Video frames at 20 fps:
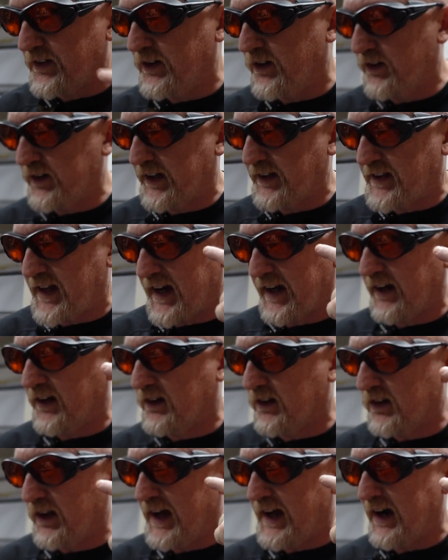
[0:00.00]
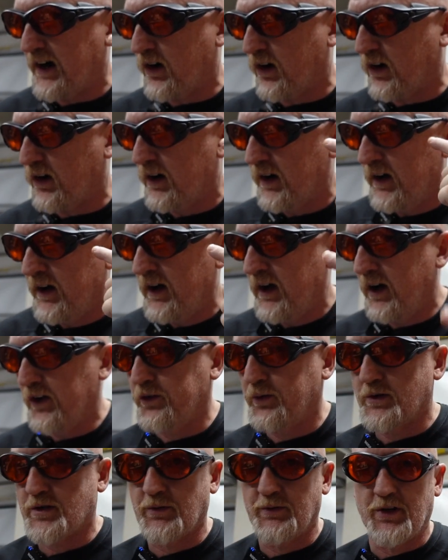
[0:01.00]
you don't get that glare,
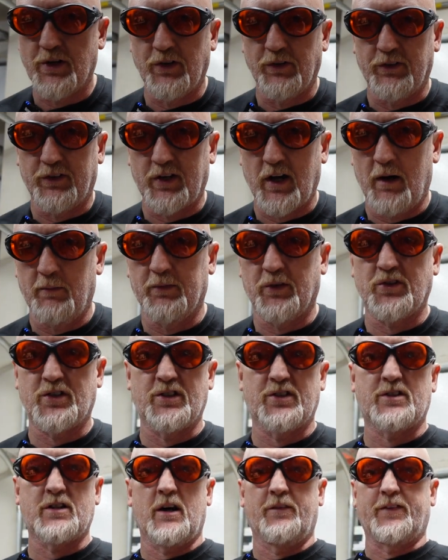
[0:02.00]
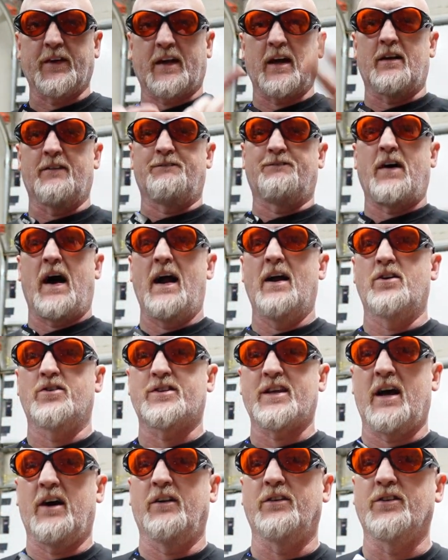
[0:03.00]
especially when you're doing tumblers and stuff, it kind of
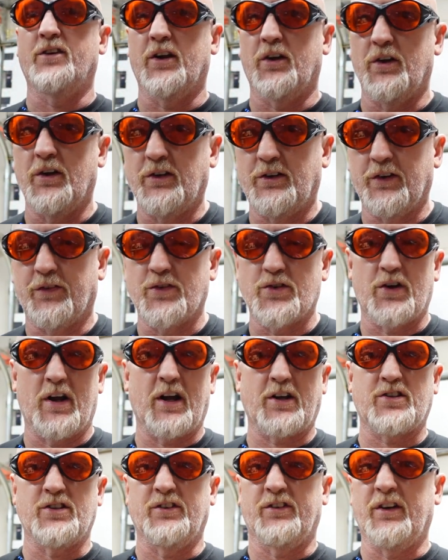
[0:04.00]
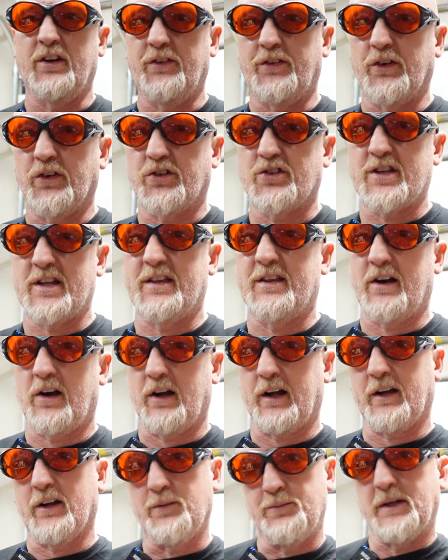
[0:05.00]
fires out in different directions. And if you're sitting there,
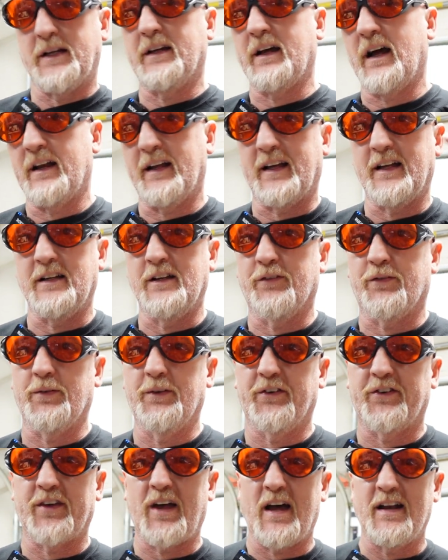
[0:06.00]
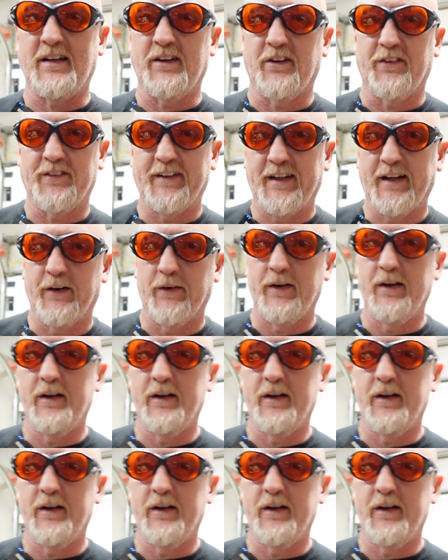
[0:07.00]
it could be kind of getting you from the side and you don't even know